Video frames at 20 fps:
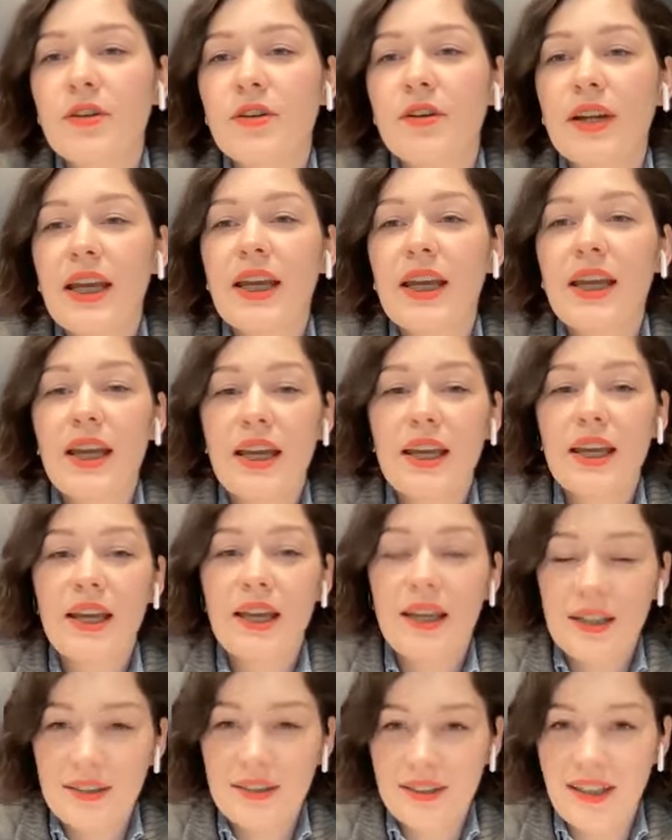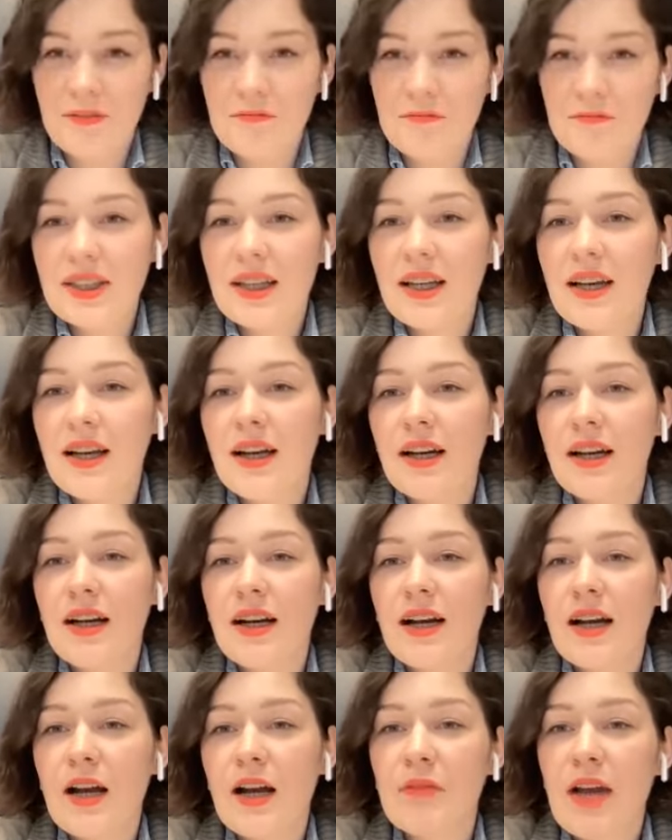AAA Games.
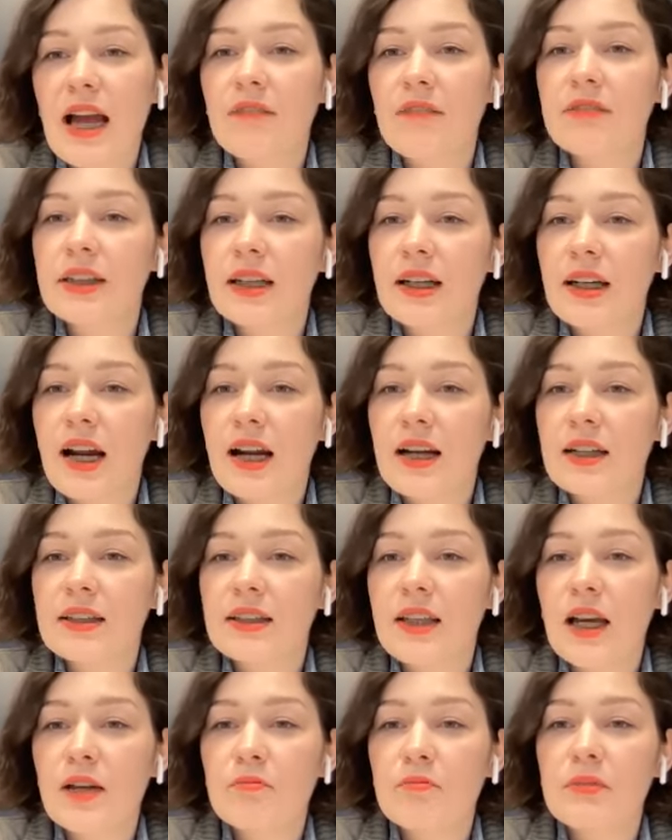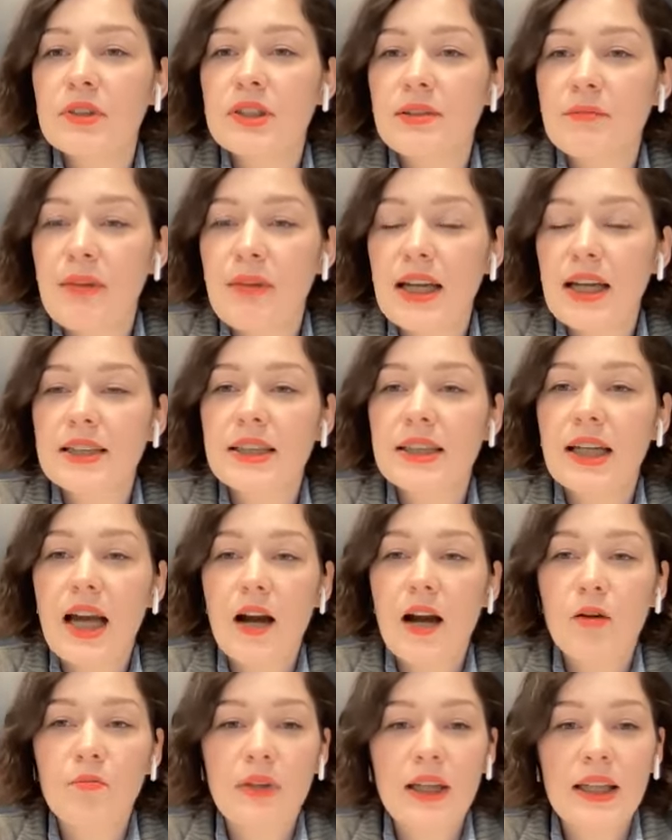I'm having a hard time imagining
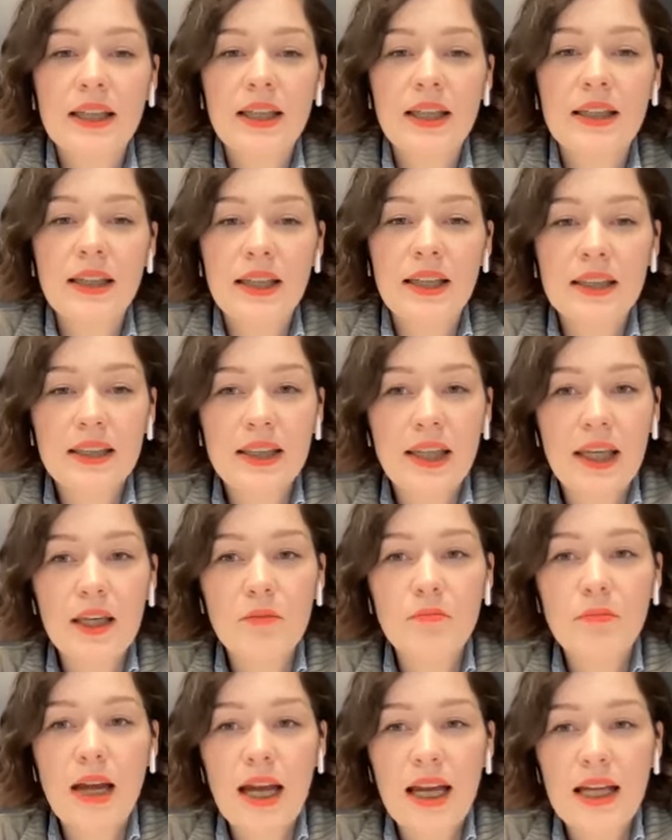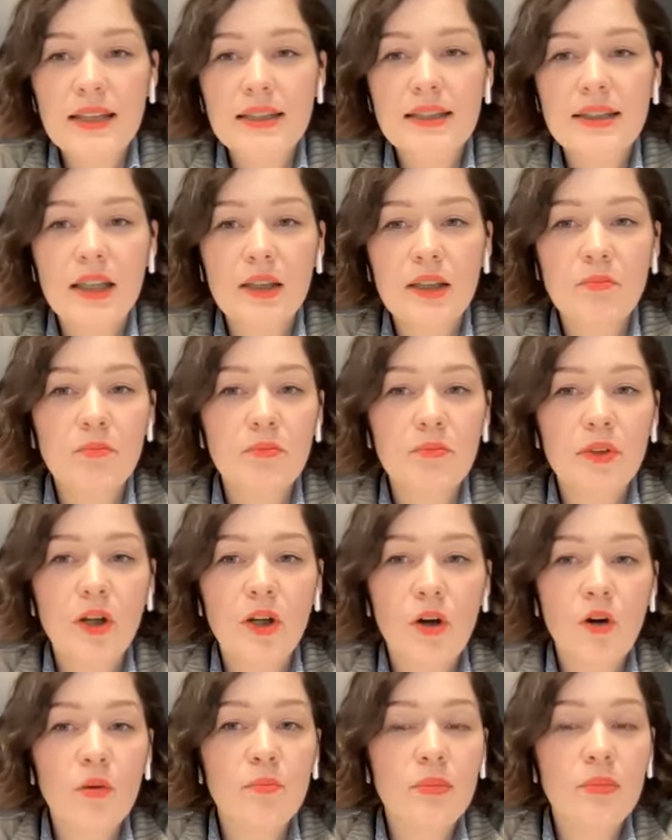how blended in-game ads can
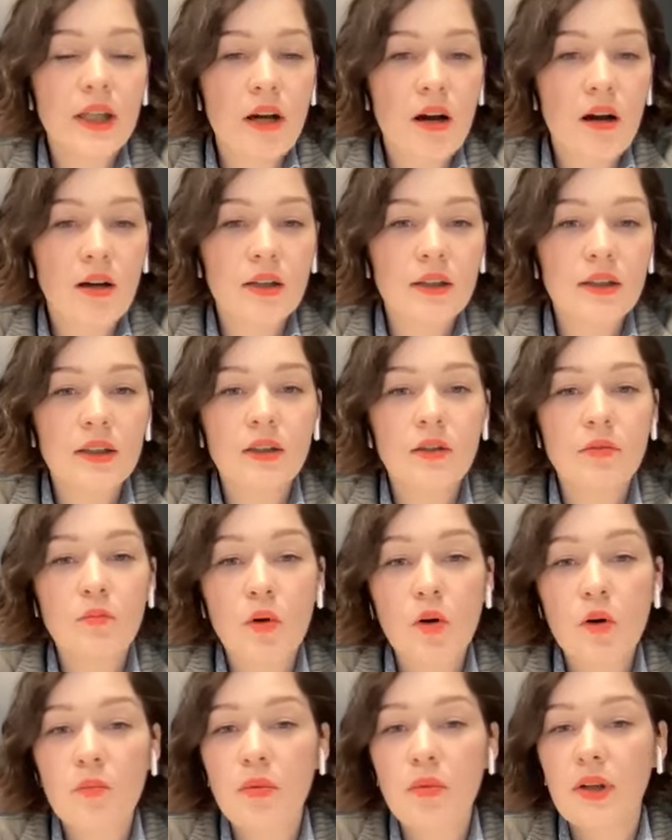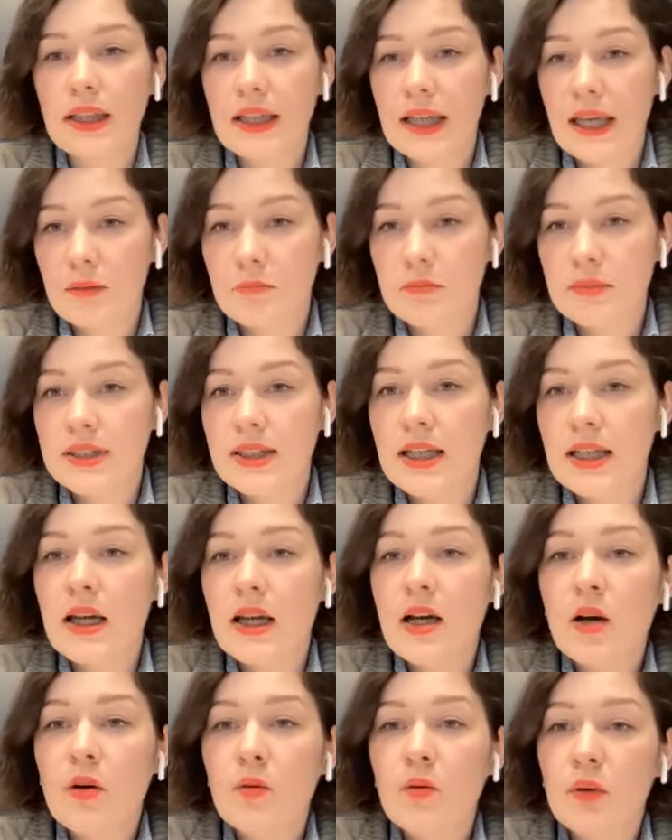go beyond the mobile games.
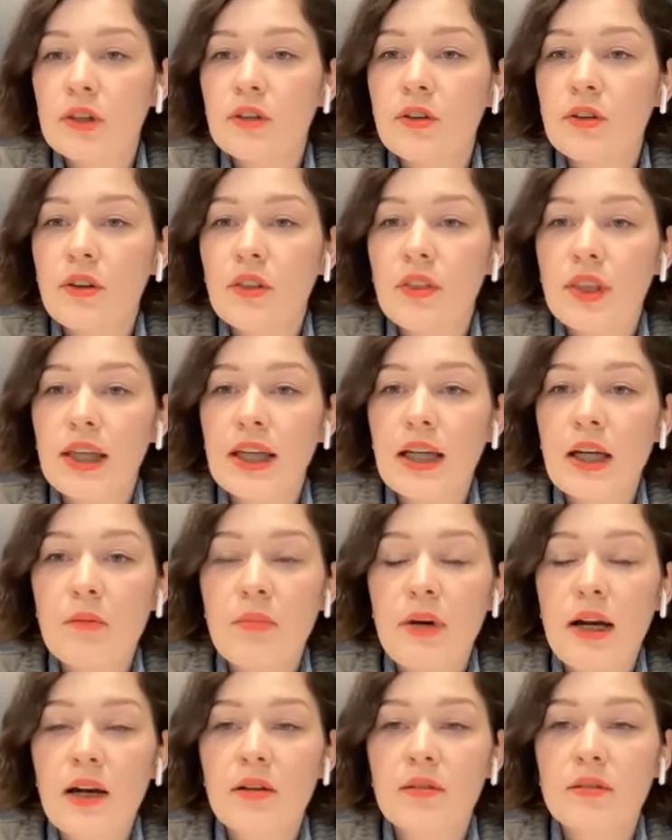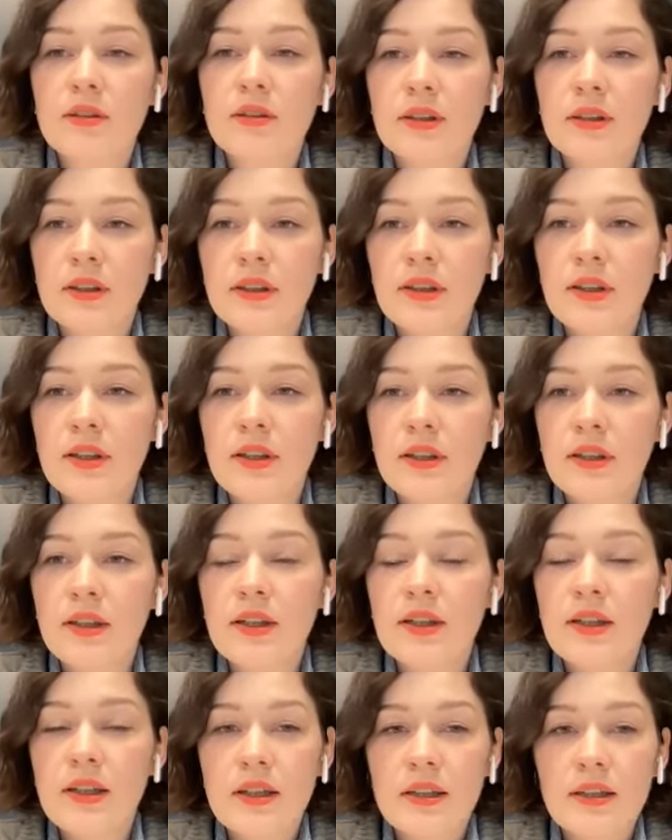What do you think about the